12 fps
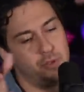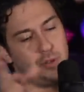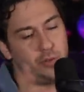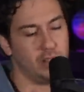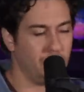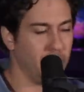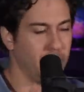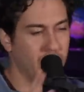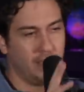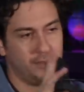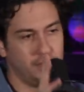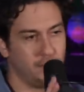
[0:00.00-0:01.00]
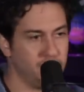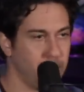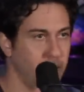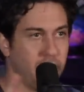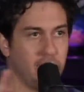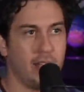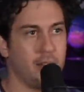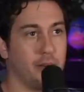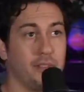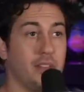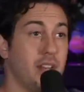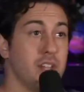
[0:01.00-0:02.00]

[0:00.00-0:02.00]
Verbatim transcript: so now we're gonna have to figure it out around that.